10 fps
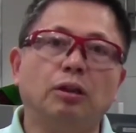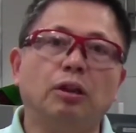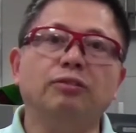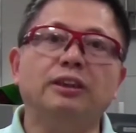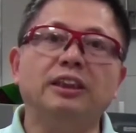
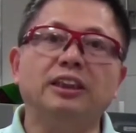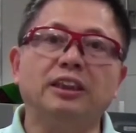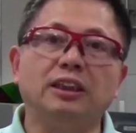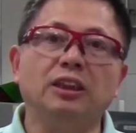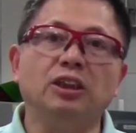of a
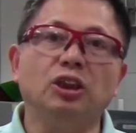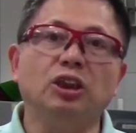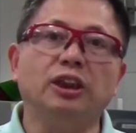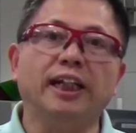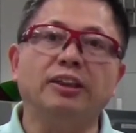DC
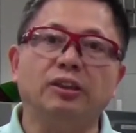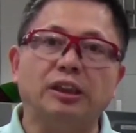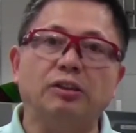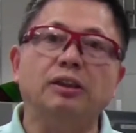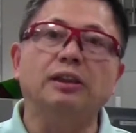
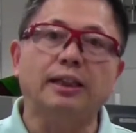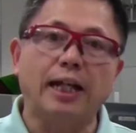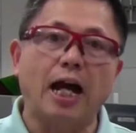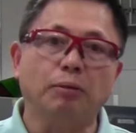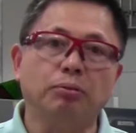generator
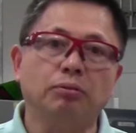lab.